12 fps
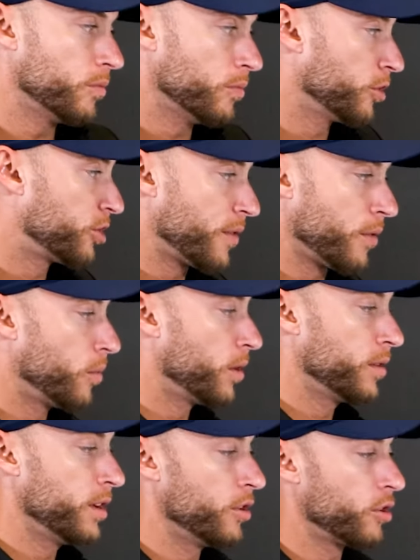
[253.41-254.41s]
whichever
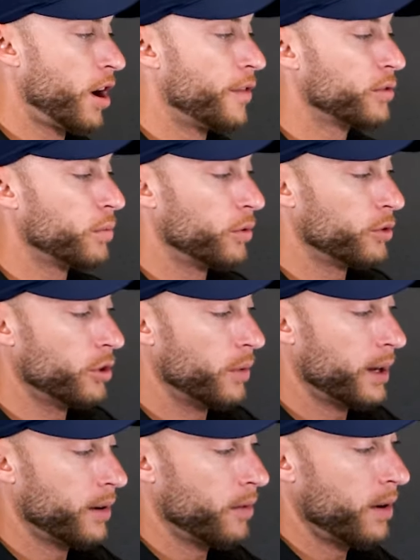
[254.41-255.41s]
one you're comfortable
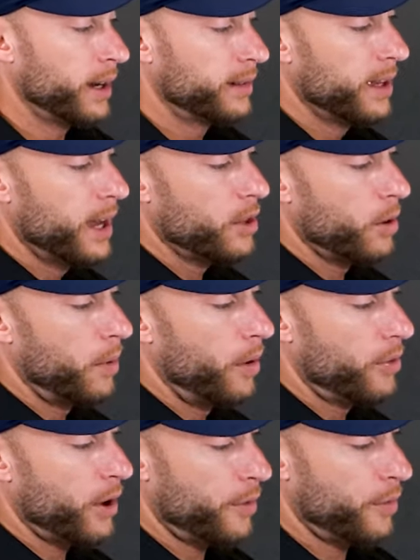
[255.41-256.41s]
doing, right? They're
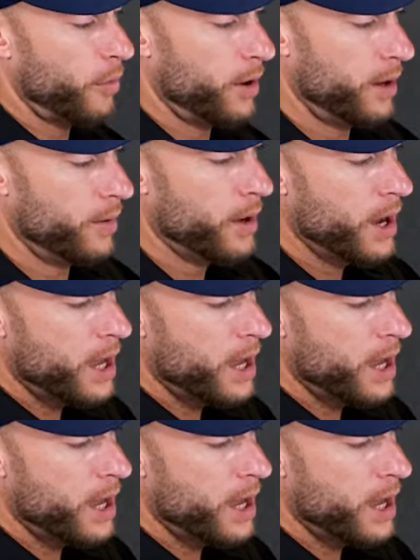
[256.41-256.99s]
both there for you.